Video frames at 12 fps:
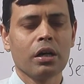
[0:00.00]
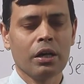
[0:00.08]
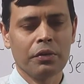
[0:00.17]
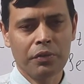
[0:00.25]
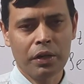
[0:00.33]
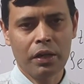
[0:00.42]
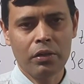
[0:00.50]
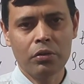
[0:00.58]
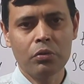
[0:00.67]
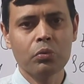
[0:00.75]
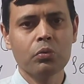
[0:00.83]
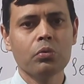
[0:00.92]
I would like
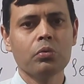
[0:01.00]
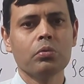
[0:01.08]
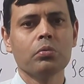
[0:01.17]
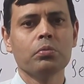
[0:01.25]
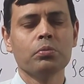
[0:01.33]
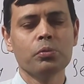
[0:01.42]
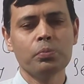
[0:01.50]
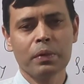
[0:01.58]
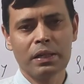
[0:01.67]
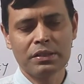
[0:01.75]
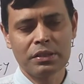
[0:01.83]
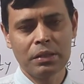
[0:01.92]
to move
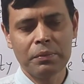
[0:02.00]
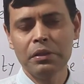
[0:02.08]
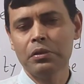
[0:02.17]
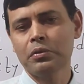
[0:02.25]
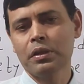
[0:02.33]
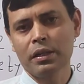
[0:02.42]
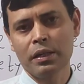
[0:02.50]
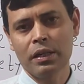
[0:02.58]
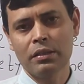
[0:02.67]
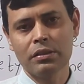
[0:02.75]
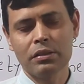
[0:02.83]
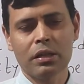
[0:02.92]
myself into the
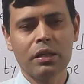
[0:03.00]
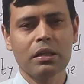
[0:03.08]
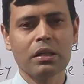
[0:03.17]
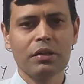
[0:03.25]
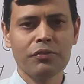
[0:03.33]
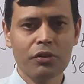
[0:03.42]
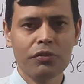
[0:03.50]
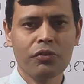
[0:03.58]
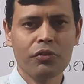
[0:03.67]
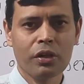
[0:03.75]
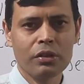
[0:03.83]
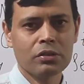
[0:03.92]
class. Kindly keep your
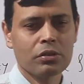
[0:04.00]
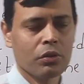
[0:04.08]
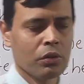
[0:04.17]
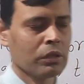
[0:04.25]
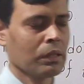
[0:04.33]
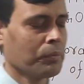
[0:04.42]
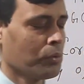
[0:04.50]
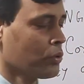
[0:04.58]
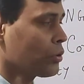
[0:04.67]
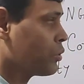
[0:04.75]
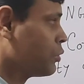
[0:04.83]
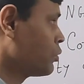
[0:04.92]
focus on the
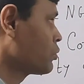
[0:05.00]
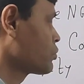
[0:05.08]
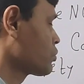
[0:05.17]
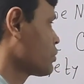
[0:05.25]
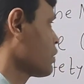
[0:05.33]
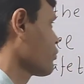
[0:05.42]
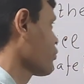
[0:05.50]
board. Look through the